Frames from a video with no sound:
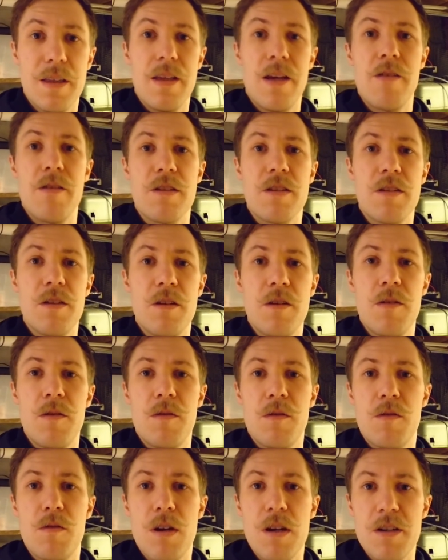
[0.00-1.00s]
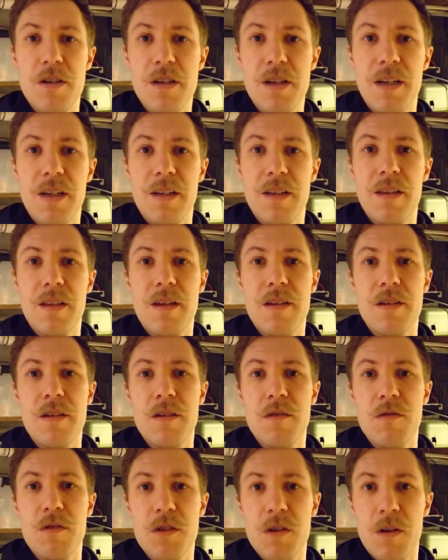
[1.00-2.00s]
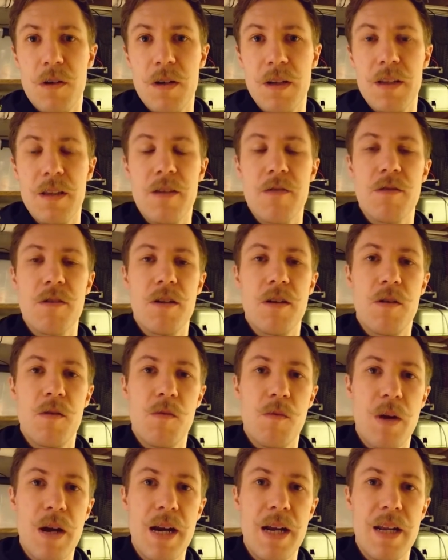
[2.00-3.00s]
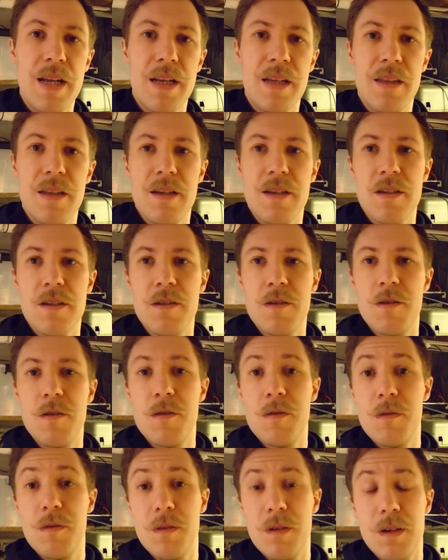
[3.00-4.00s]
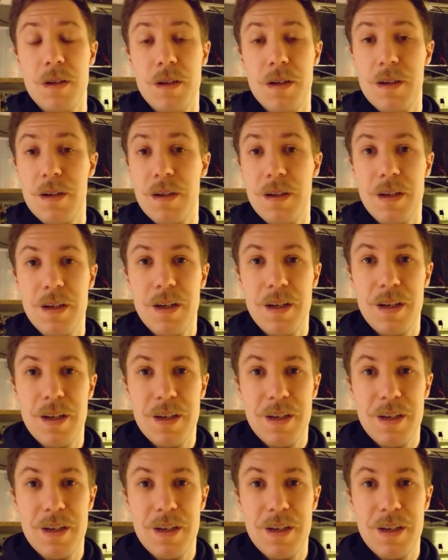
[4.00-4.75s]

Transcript: There is no crushing, there's no sorting, there's no waiting, there's no uh,